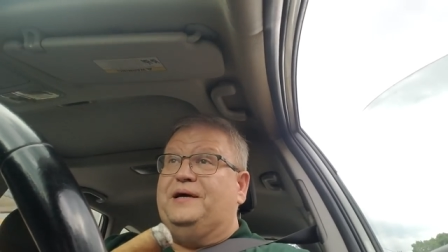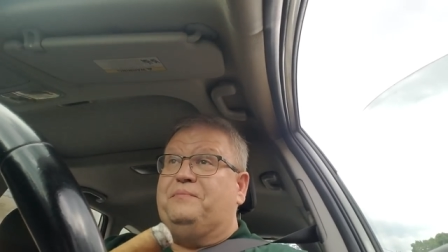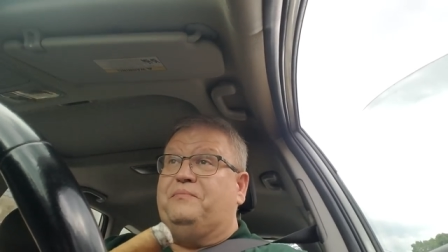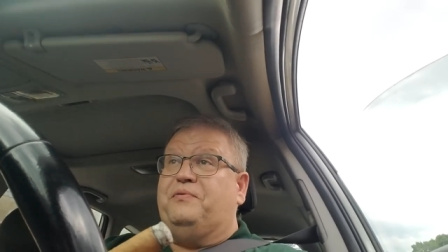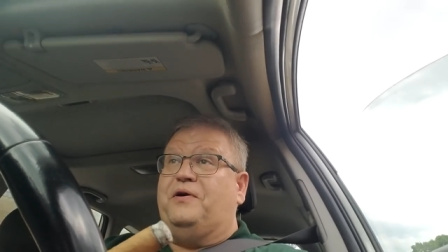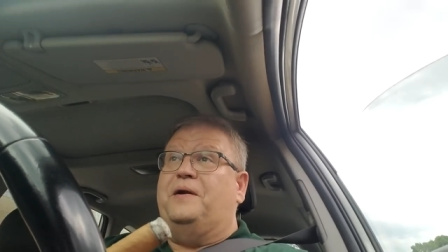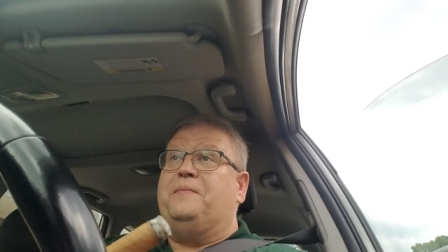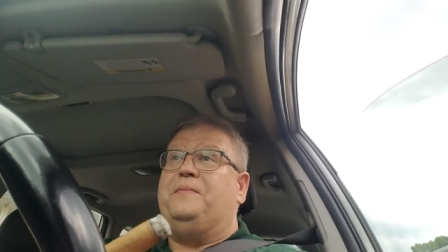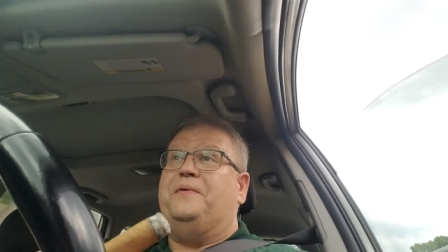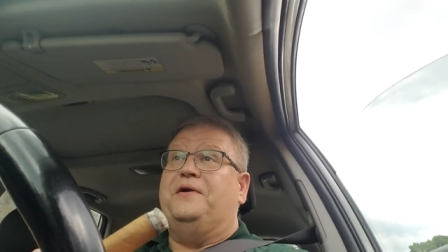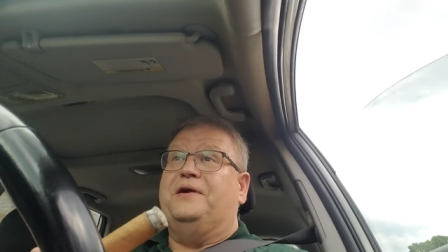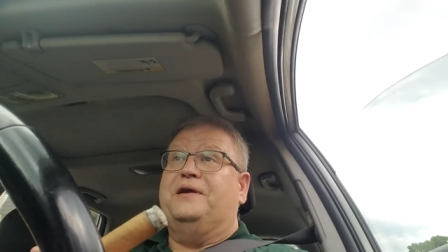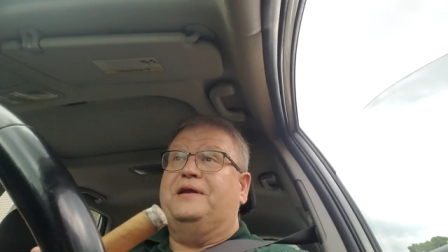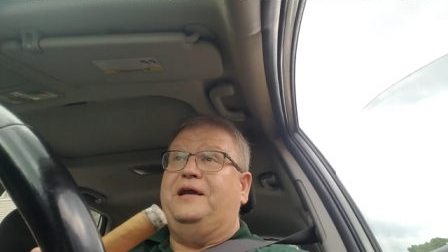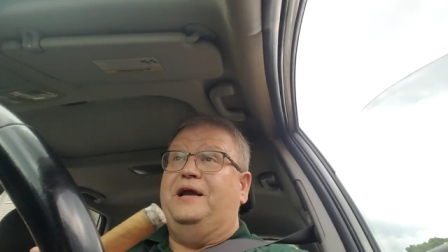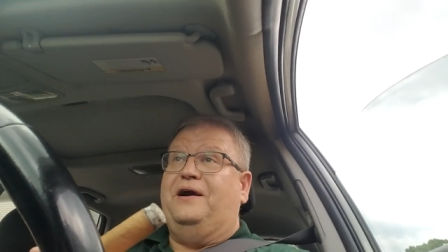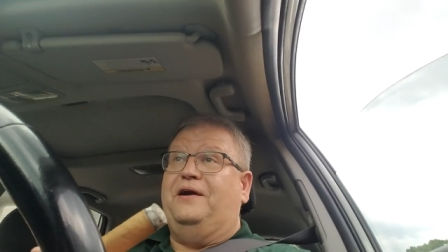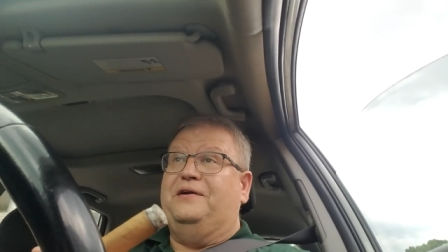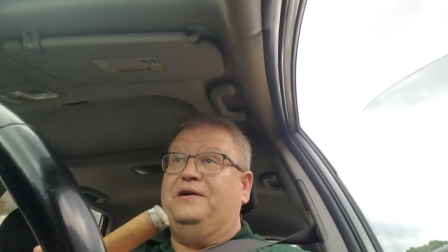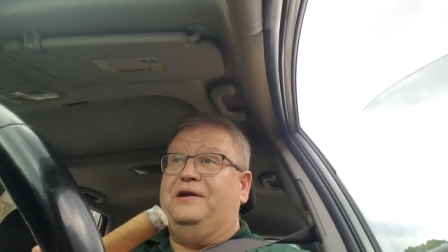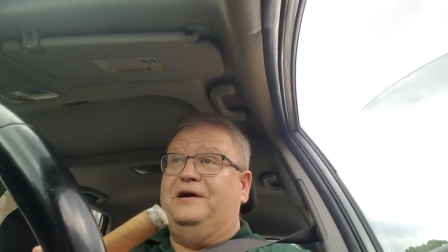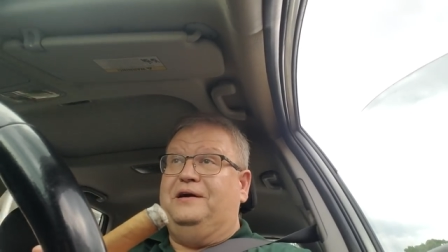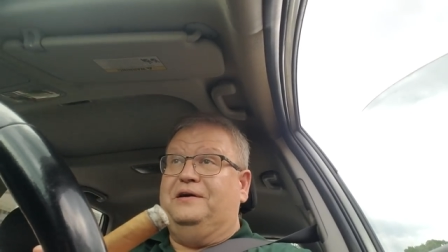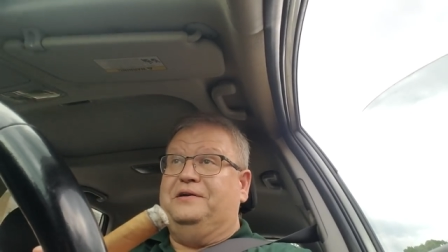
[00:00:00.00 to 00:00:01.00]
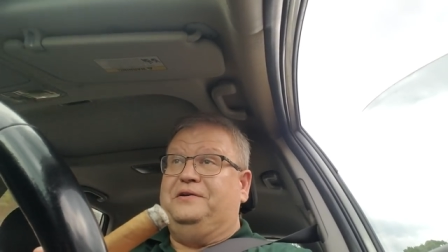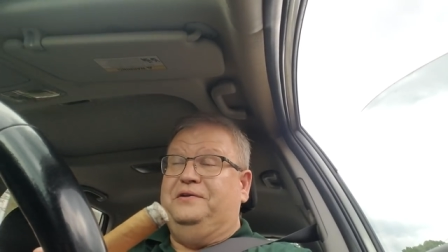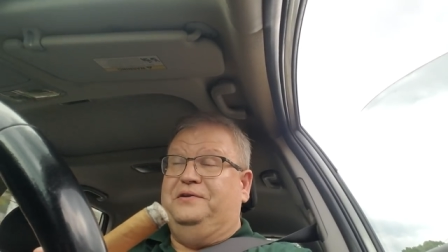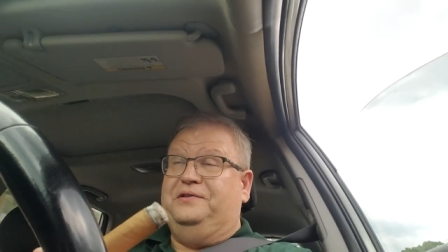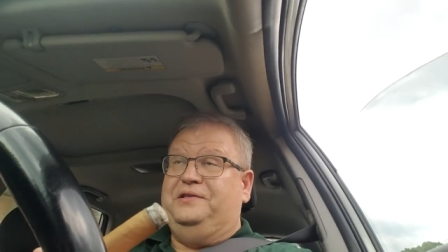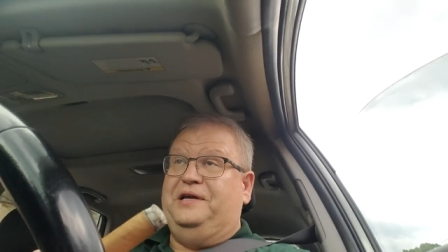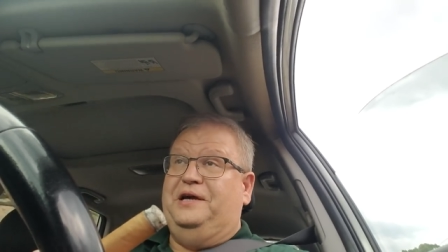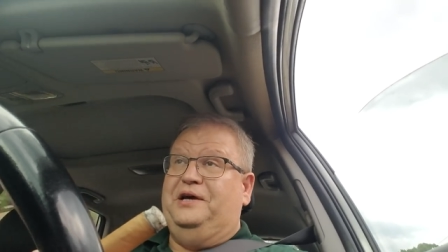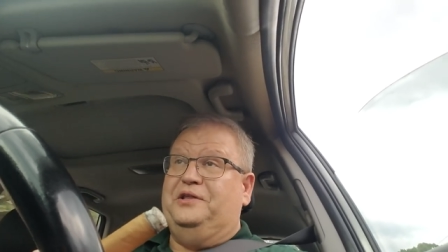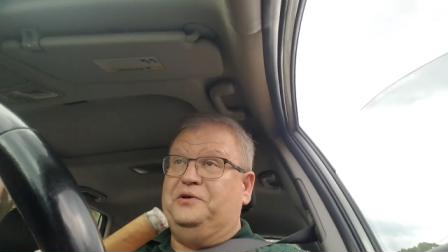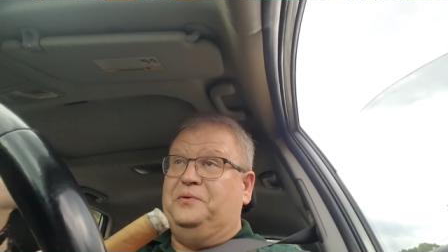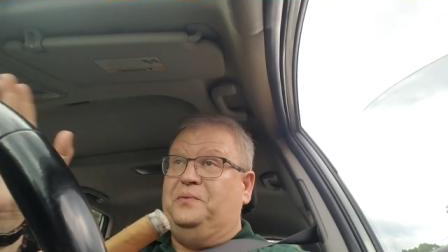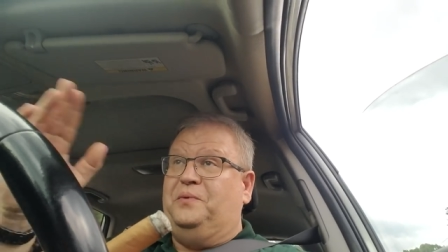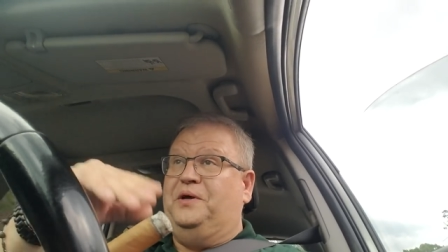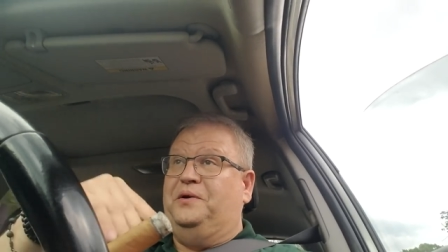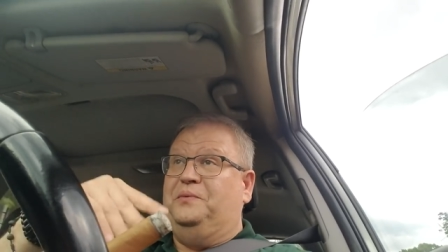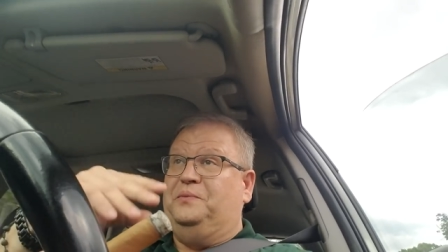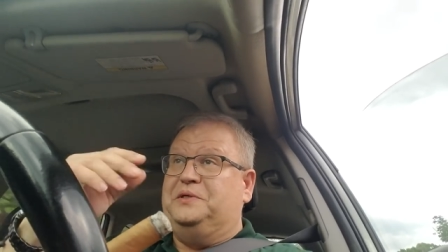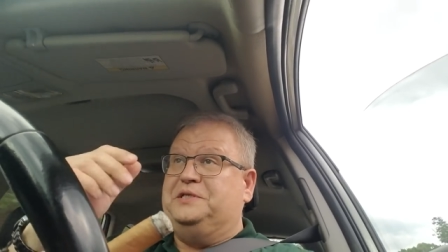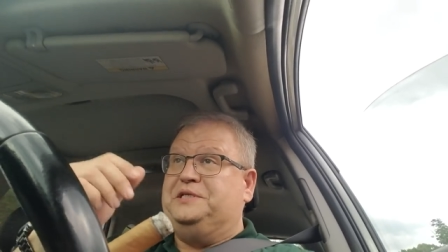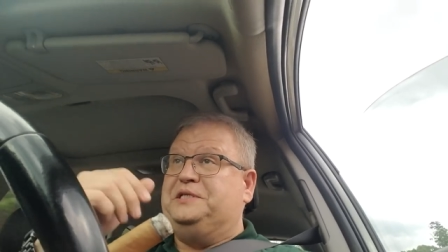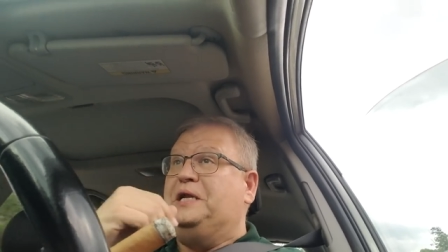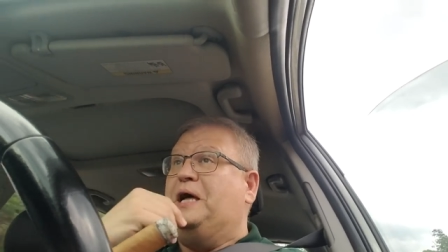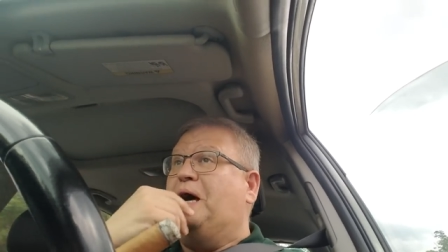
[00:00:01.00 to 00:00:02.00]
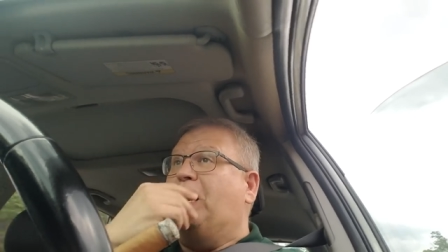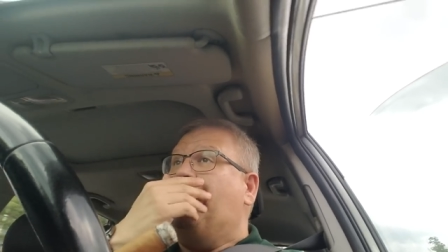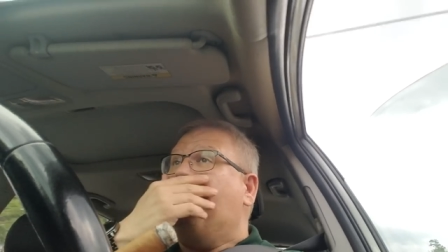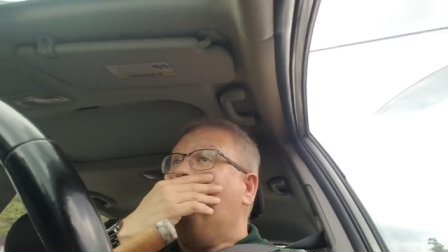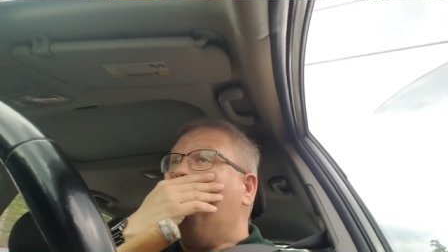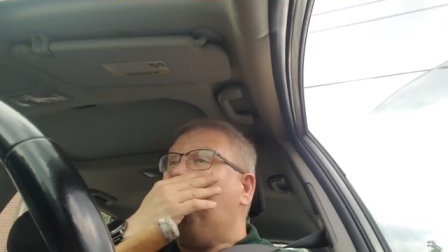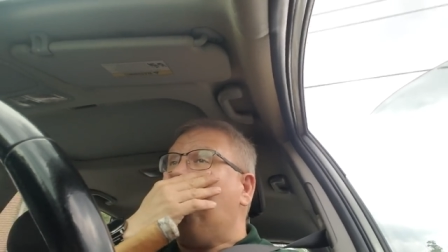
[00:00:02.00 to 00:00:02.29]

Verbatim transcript: primary care doctor, the other one was not.